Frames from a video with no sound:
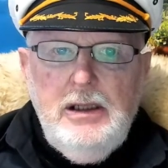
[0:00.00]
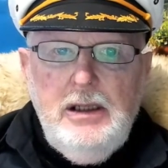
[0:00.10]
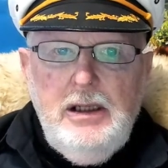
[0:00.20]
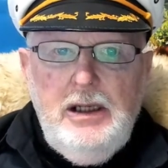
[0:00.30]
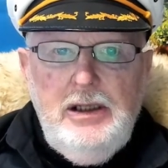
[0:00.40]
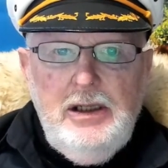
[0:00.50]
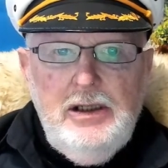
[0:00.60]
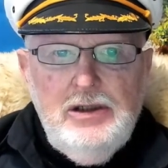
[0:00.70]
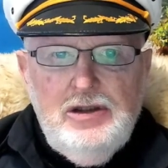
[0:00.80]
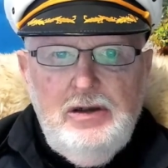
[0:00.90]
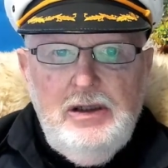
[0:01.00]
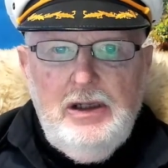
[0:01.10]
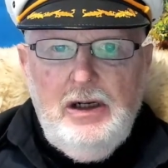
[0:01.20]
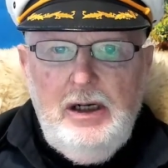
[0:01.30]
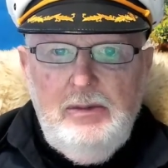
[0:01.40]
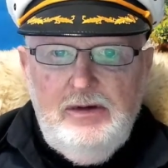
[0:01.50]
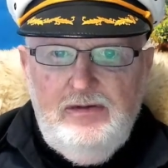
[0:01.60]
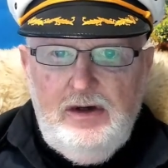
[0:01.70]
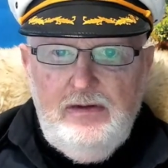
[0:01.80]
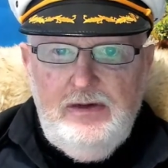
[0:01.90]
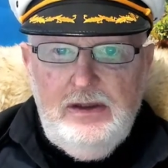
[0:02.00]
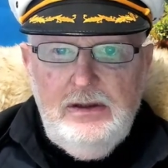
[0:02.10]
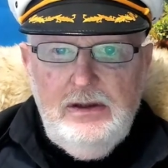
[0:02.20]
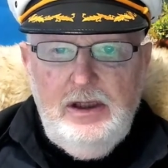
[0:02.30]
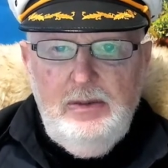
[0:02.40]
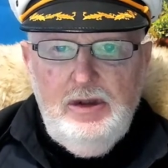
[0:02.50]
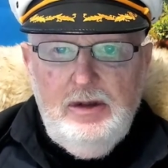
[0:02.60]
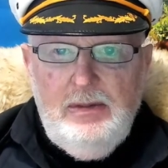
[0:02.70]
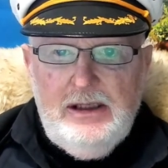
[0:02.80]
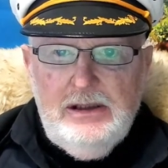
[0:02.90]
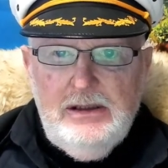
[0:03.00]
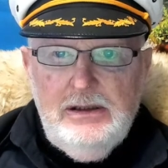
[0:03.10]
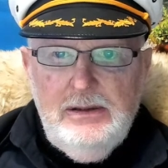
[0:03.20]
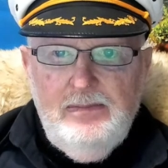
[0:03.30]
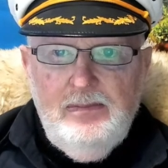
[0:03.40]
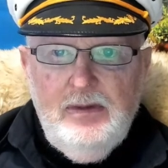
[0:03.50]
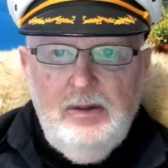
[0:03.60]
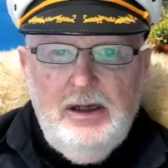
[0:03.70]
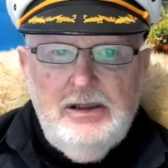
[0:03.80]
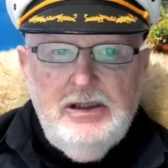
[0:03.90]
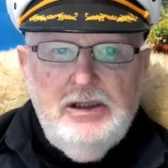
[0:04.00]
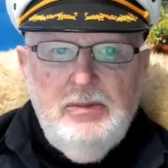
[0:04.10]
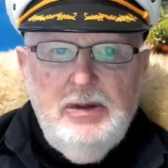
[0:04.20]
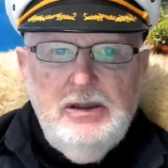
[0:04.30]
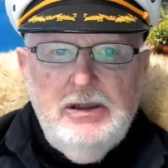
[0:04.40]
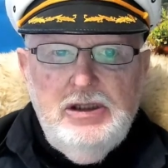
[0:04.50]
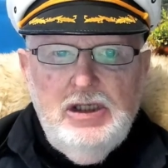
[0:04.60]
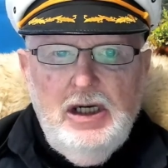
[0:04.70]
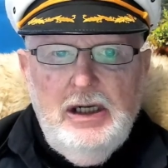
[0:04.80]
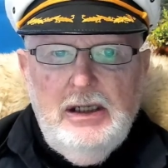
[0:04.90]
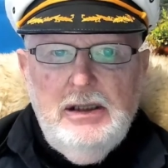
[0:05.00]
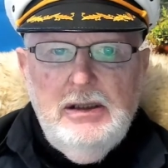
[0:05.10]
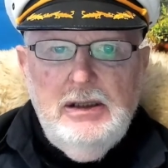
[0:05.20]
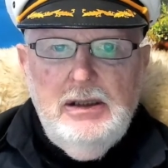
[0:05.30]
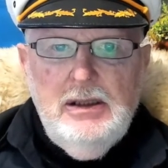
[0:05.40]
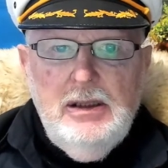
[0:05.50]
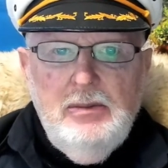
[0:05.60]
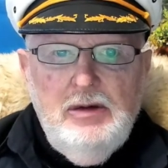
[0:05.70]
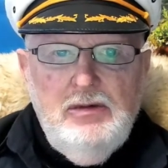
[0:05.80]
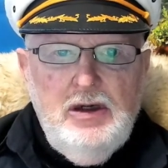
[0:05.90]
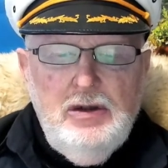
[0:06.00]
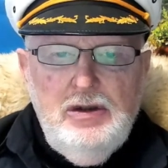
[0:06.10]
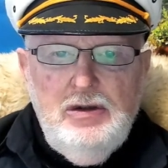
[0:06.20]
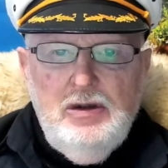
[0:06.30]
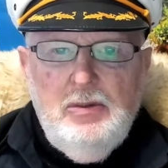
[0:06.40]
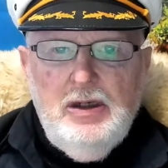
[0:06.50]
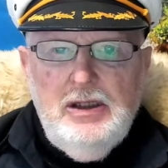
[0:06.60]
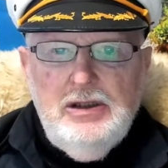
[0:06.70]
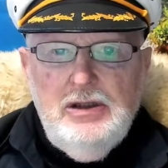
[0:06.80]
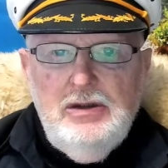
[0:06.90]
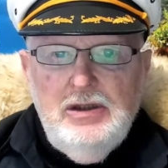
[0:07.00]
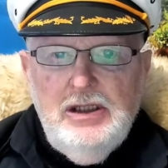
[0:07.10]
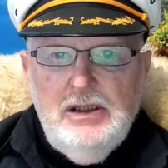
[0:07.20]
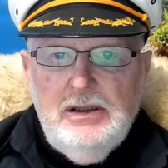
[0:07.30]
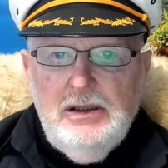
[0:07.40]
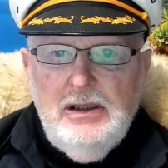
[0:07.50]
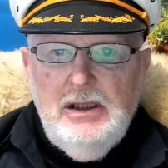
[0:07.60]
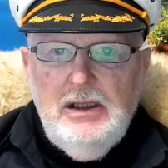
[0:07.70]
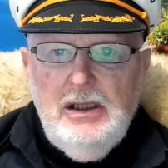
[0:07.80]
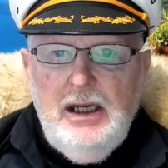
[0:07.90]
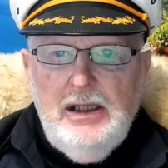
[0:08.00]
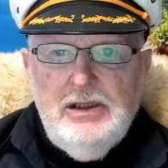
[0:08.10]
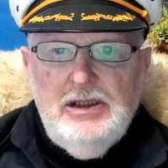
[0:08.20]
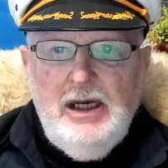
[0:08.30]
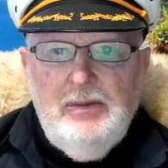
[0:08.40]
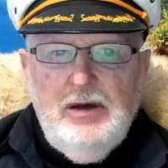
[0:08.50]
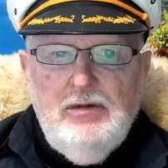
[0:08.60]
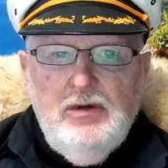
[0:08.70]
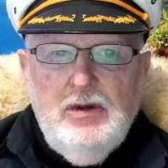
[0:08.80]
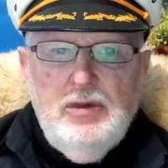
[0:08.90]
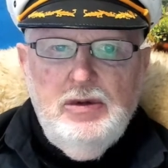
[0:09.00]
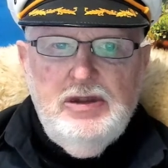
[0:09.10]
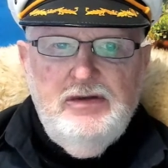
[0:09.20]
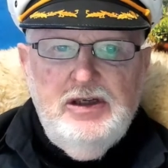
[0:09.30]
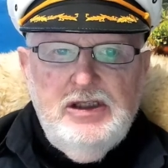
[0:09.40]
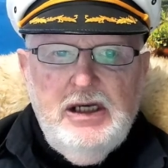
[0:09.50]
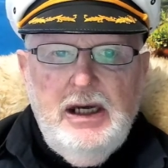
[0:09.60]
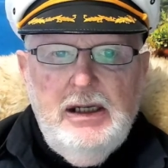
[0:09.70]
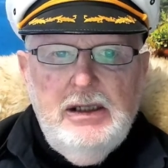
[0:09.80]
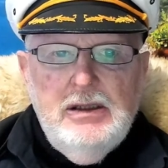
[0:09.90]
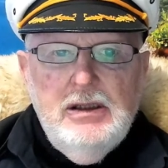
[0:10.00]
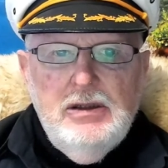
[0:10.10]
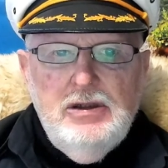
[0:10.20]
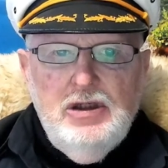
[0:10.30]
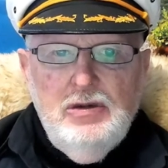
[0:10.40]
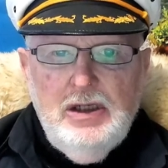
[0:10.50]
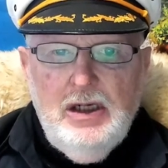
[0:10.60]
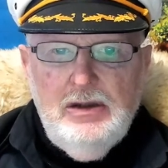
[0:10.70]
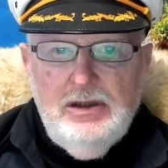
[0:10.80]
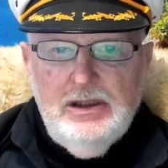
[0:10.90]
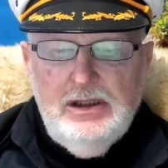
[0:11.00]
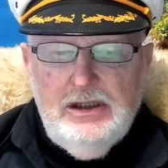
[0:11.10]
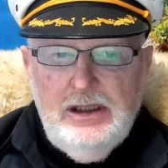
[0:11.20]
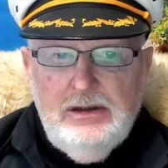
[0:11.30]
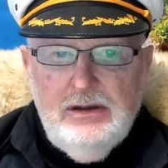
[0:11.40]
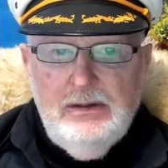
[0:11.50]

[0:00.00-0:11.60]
In the industry that I am involved in, commuter buses, the buses are built in China, but we could do the bodies in New Zealand, as is happening with the more sophisticated tour coaches, etc.